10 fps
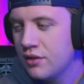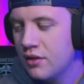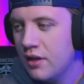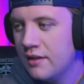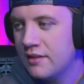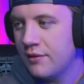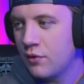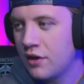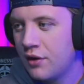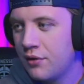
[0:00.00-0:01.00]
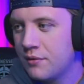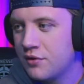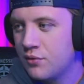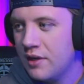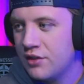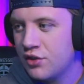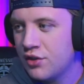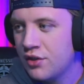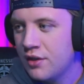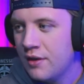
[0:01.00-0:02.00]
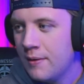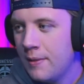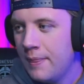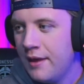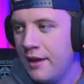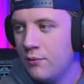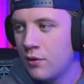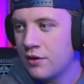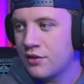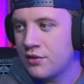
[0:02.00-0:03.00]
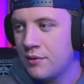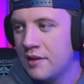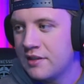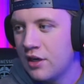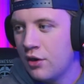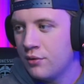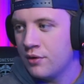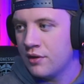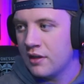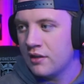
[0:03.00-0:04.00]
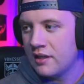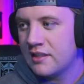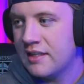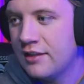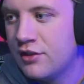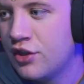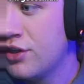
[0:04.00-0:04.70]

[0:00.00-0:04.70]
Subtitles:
Instead of working through Twitch, it works through its own little extension